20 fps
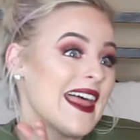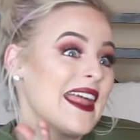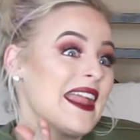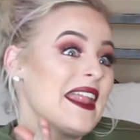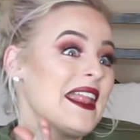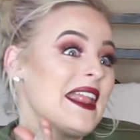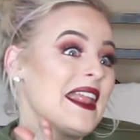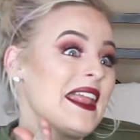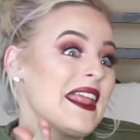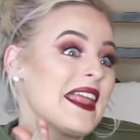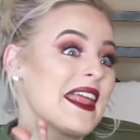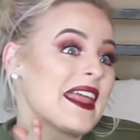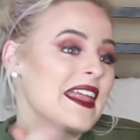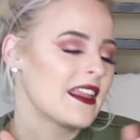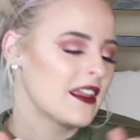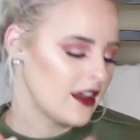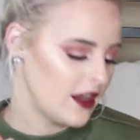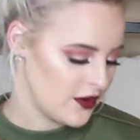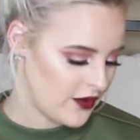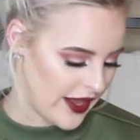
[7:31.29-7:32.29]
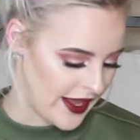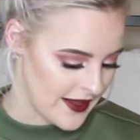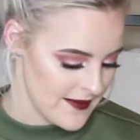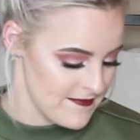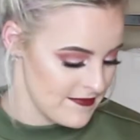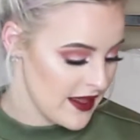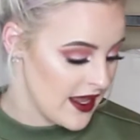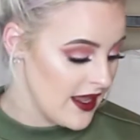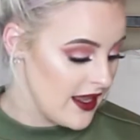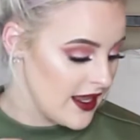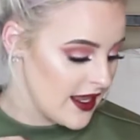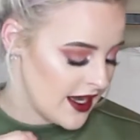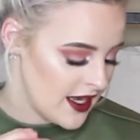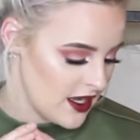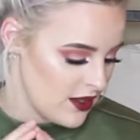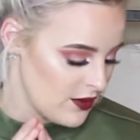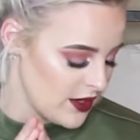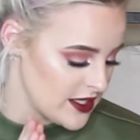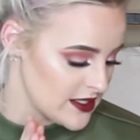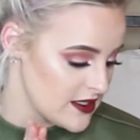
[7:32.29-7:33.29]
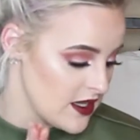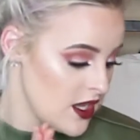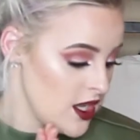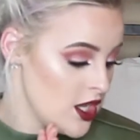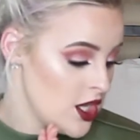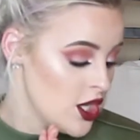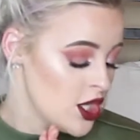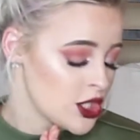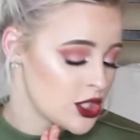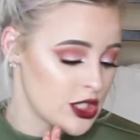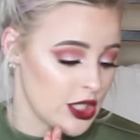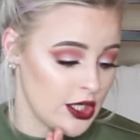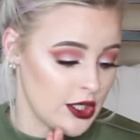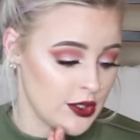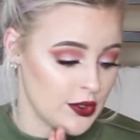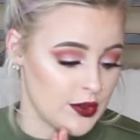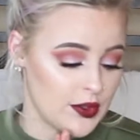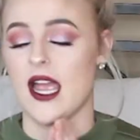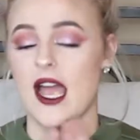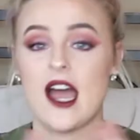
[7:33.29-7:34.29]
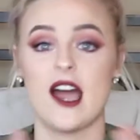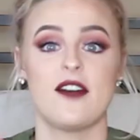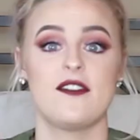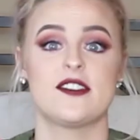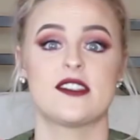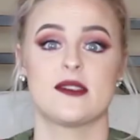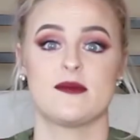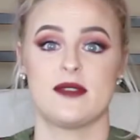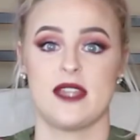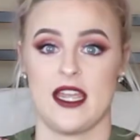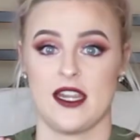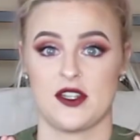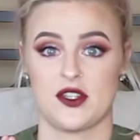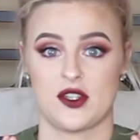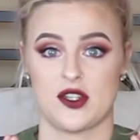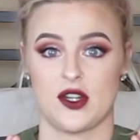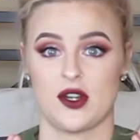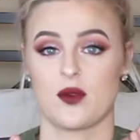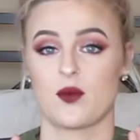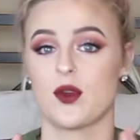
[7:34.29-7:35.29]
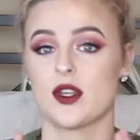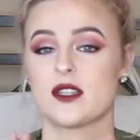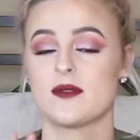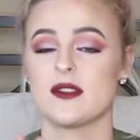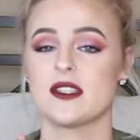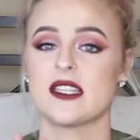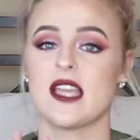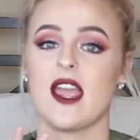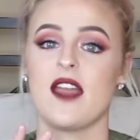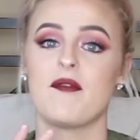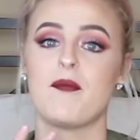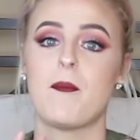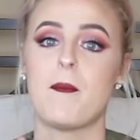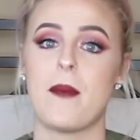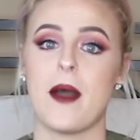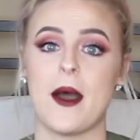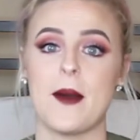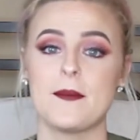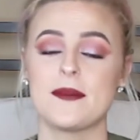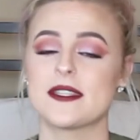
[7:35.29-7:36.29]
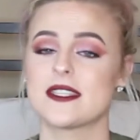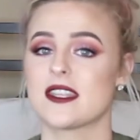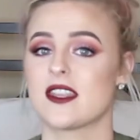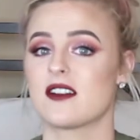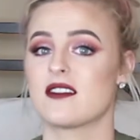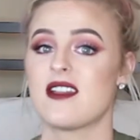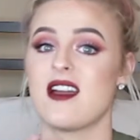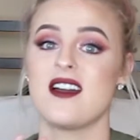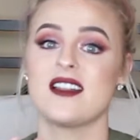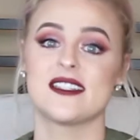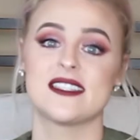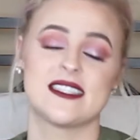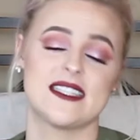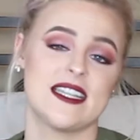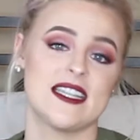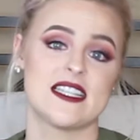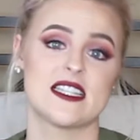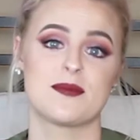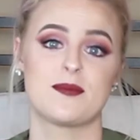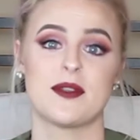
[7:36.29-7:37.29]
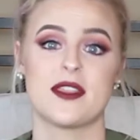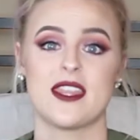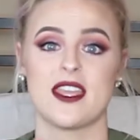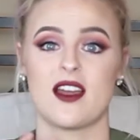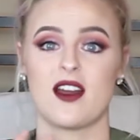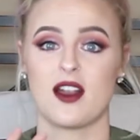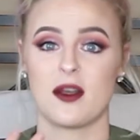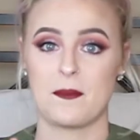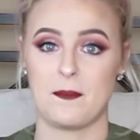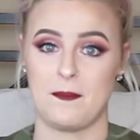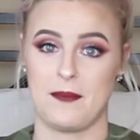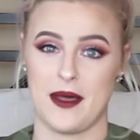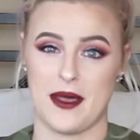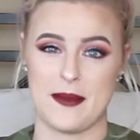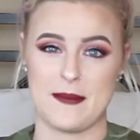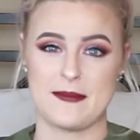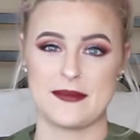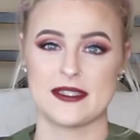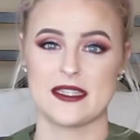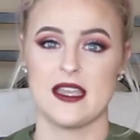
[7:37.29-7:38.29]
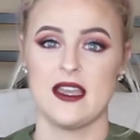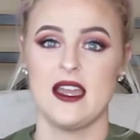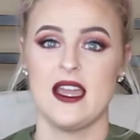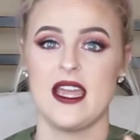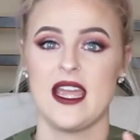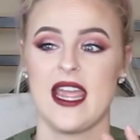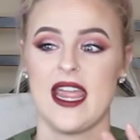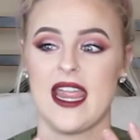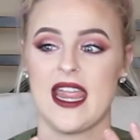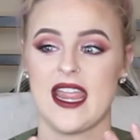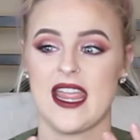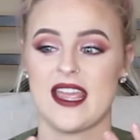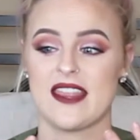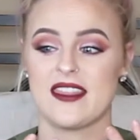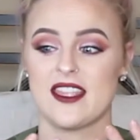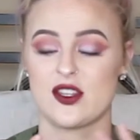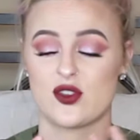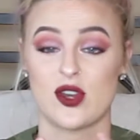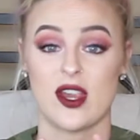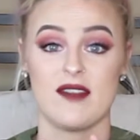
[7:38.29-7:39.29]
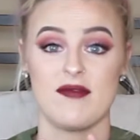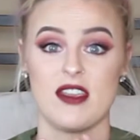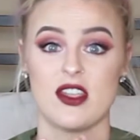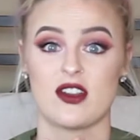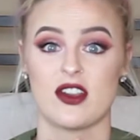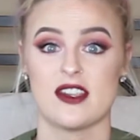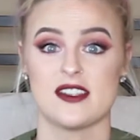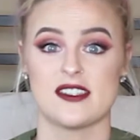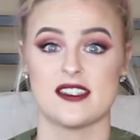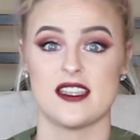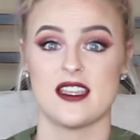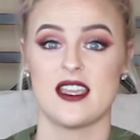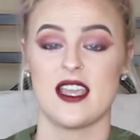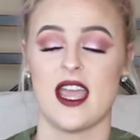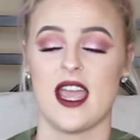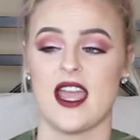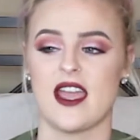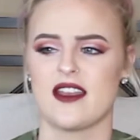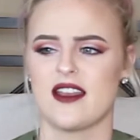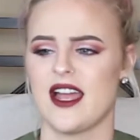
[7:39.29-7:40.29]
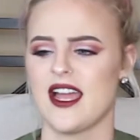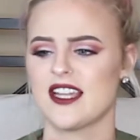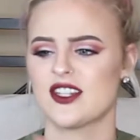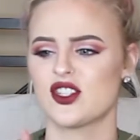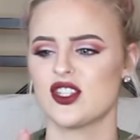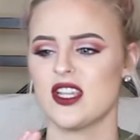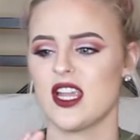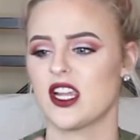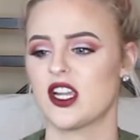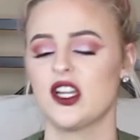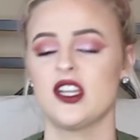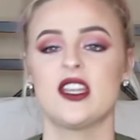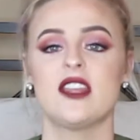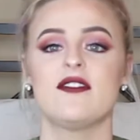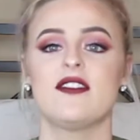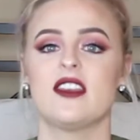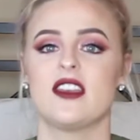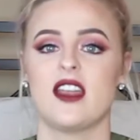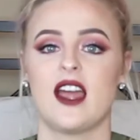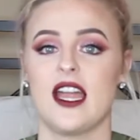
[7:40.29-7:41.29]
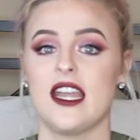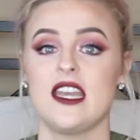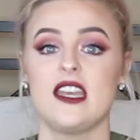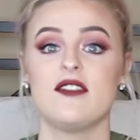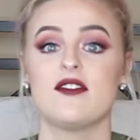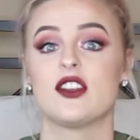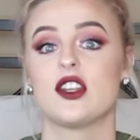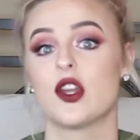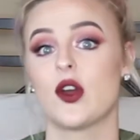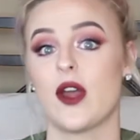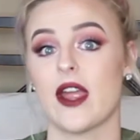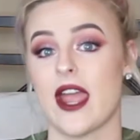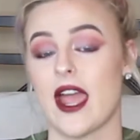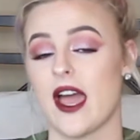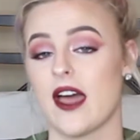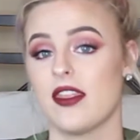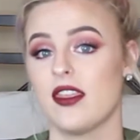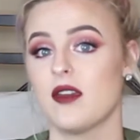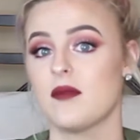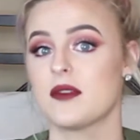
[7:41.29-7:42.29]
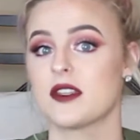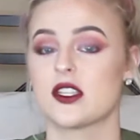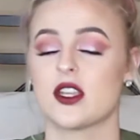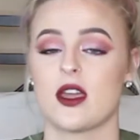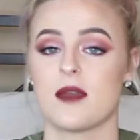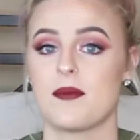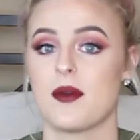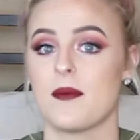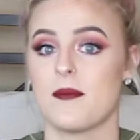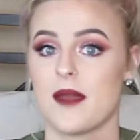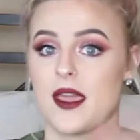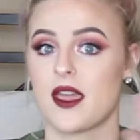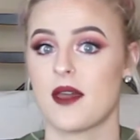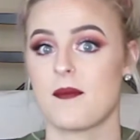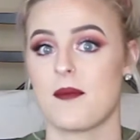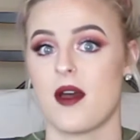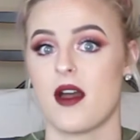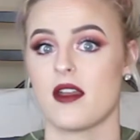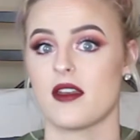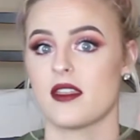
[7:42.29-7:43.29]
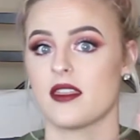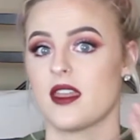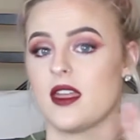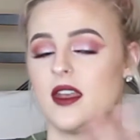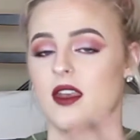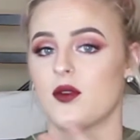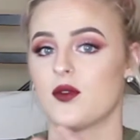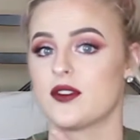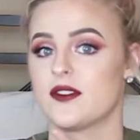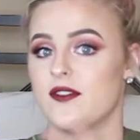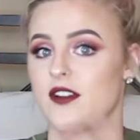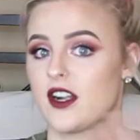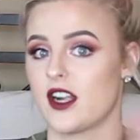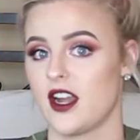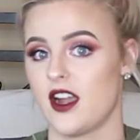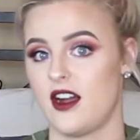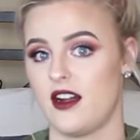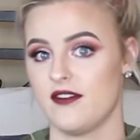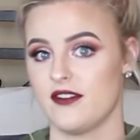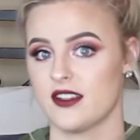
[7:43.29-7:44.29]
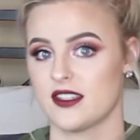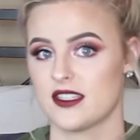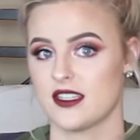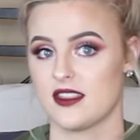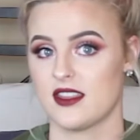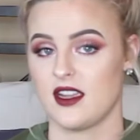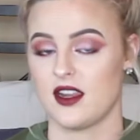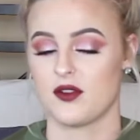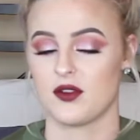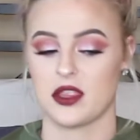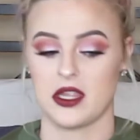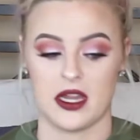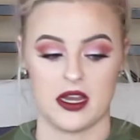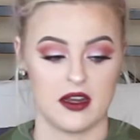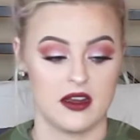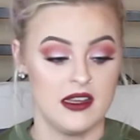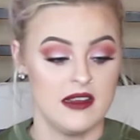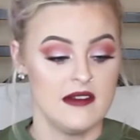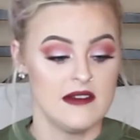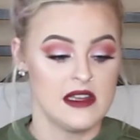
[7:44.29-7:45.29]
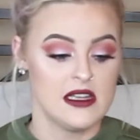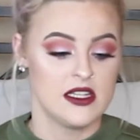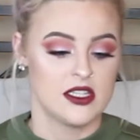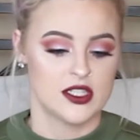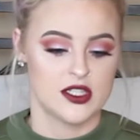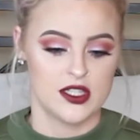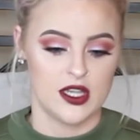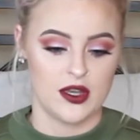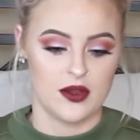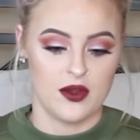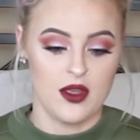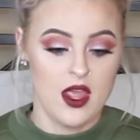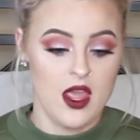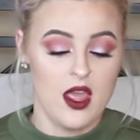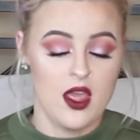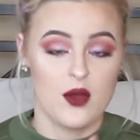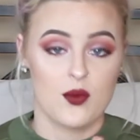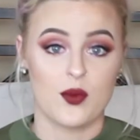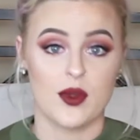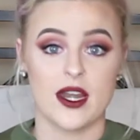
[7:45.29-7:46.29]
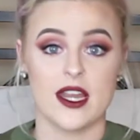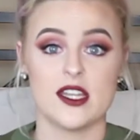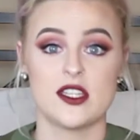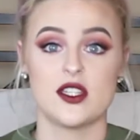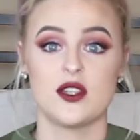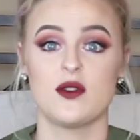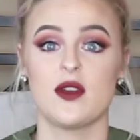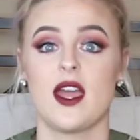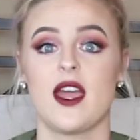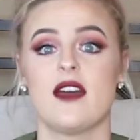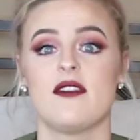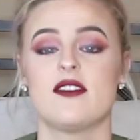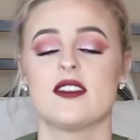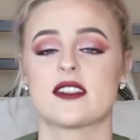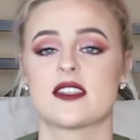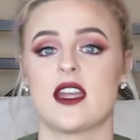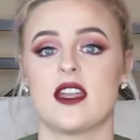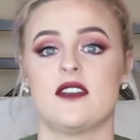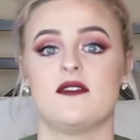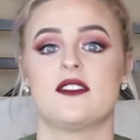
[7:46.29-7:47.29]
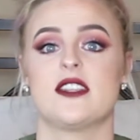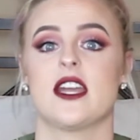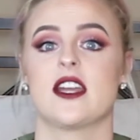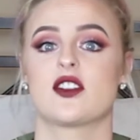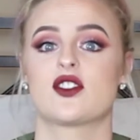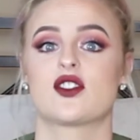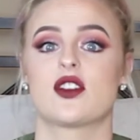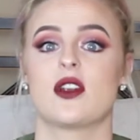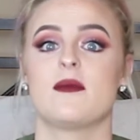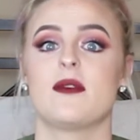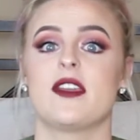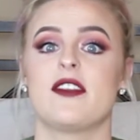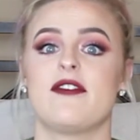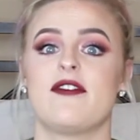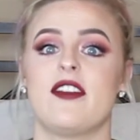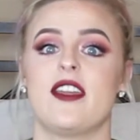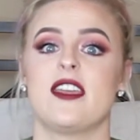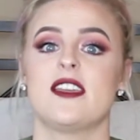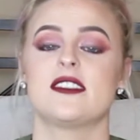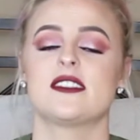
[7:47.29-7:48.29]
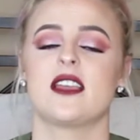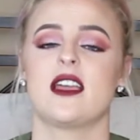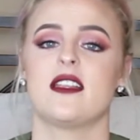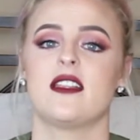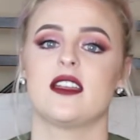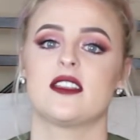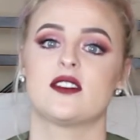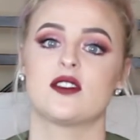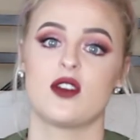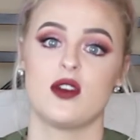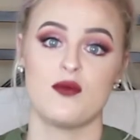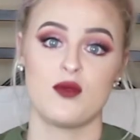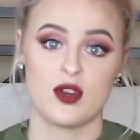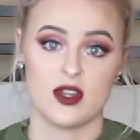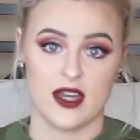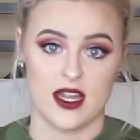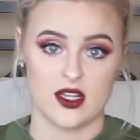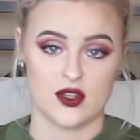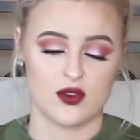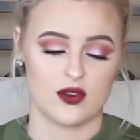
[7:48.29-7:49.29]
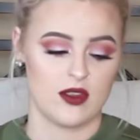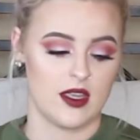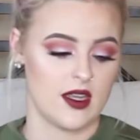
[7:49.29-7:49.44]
ugh. Okay, anyways, so I have some texture, which means I have bumps. They're not zits, but they are bumps. And they drive me crazy, and actually I didn't even know I had them until I put makeup on, and then it was very obvious that they were there. So when I do have this kind of texture on my face, I like to go more natural.